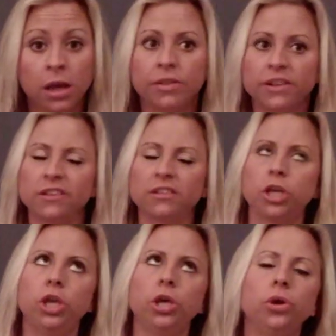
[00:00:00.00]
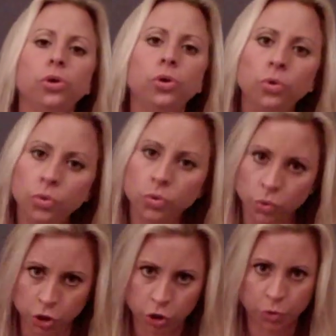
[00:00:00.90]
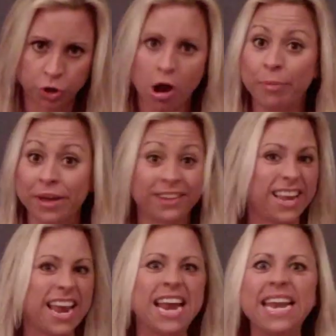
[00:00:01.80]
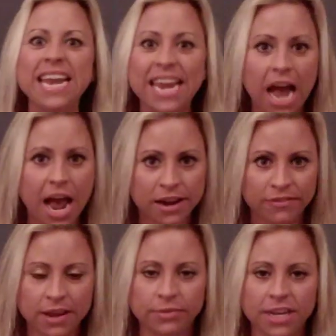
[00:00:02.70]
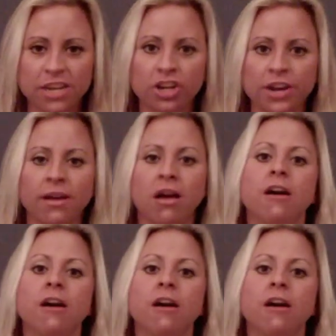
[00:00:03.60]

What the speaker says: This is huge when you're up against any kind of temptation.